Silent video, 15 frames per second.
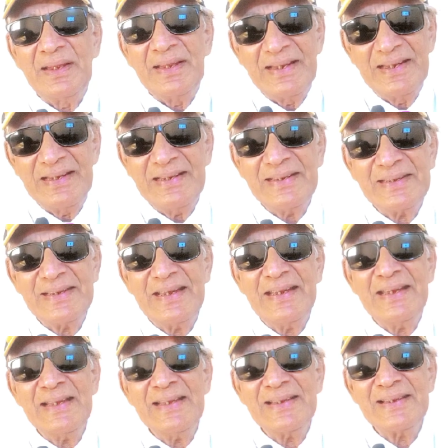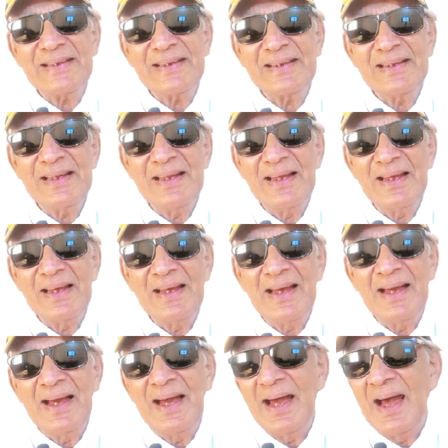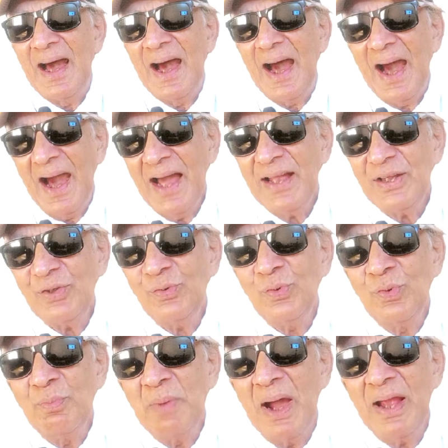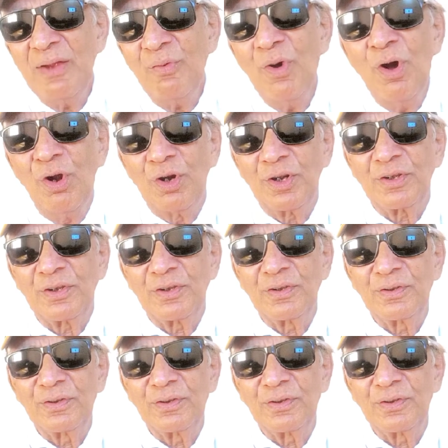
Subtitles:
He says, I do my work.